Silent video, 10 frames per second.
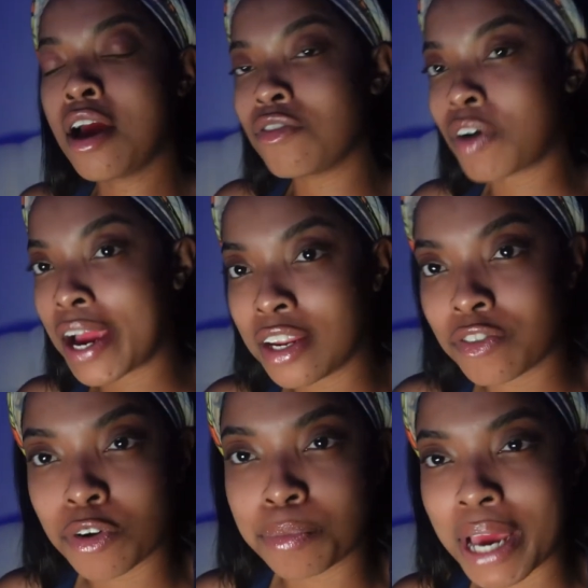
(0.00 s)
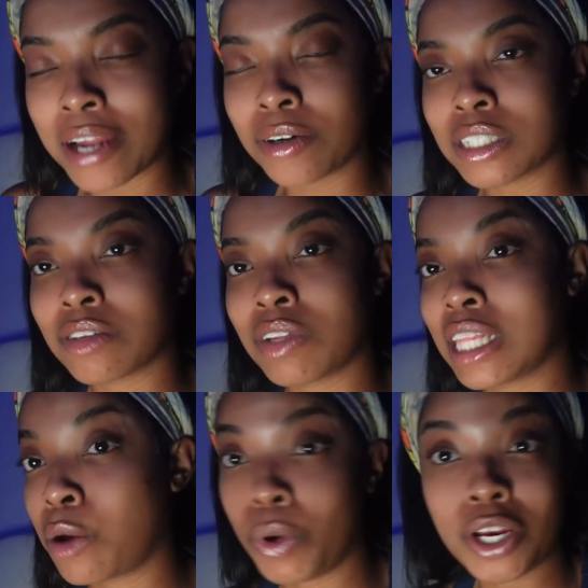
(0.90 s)
fighting for battle and stuff like
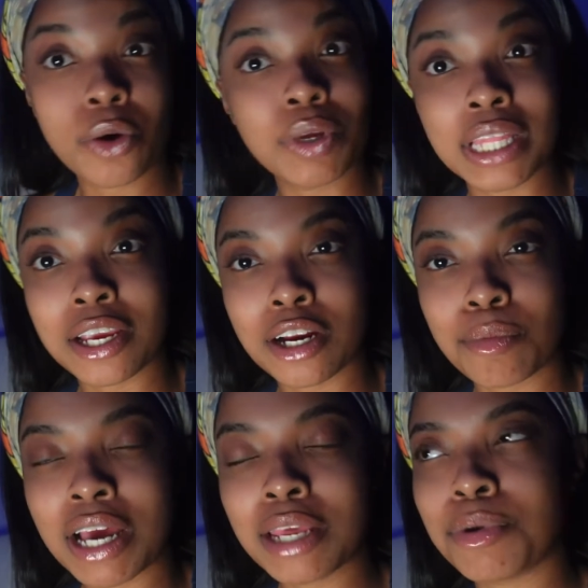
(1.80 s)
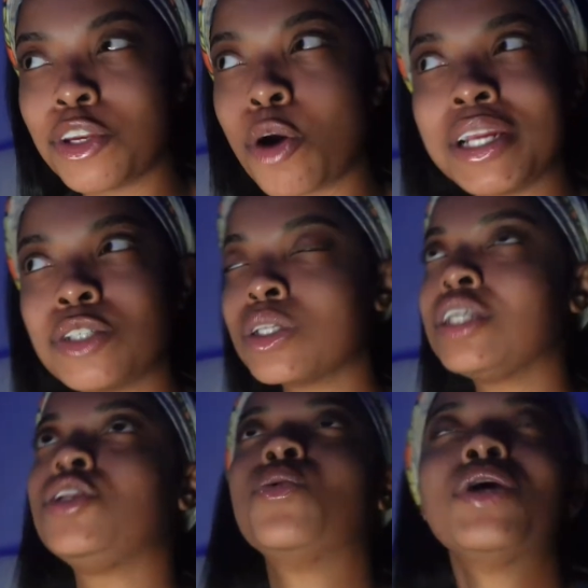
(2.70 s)
that, we don't really hear about it, but nobody's really
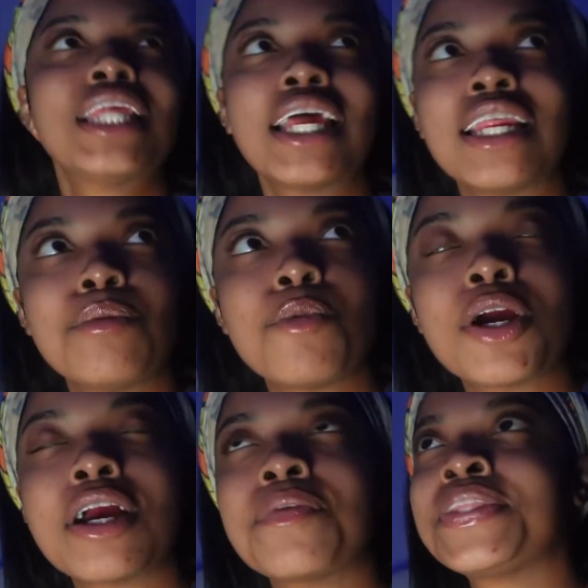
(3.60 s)
doing that anymore.